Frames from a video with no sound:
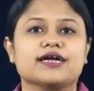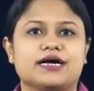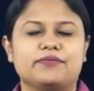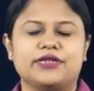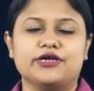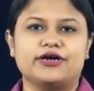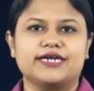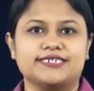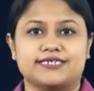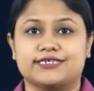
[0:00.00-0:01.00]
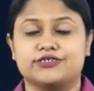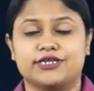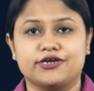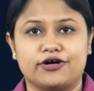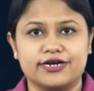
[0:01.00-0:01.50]
company audit,
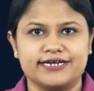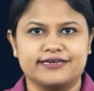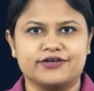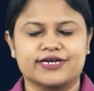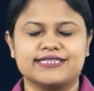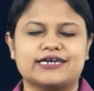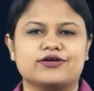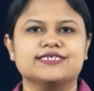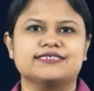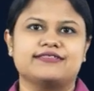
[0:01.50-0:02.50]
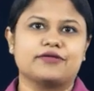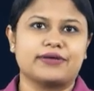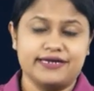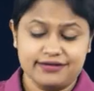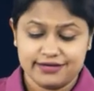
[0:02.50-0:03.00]
statutory audit, okay, that all is in their
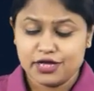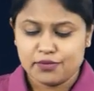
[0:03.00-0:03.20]
mind.